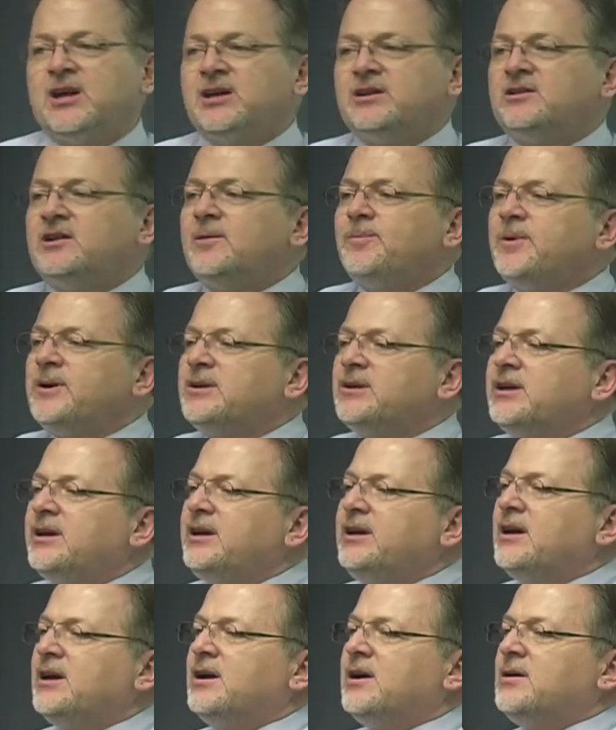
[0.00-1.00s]

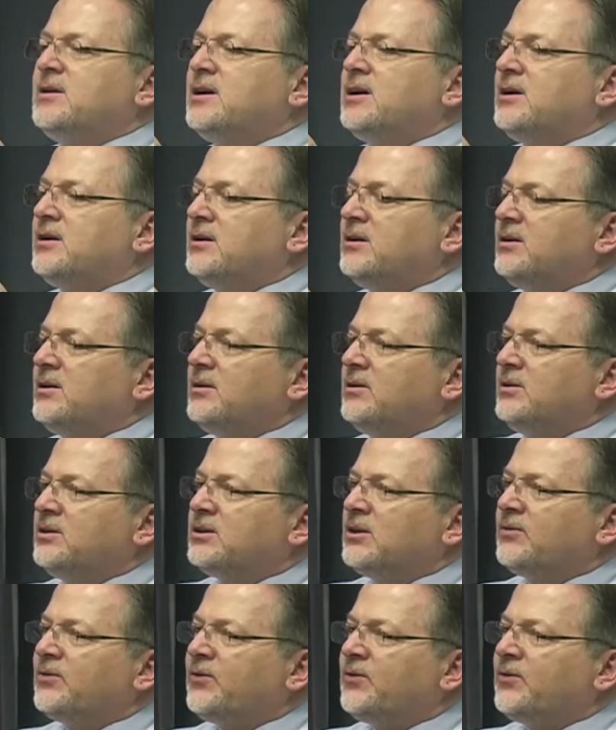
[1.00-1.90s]
Typically, the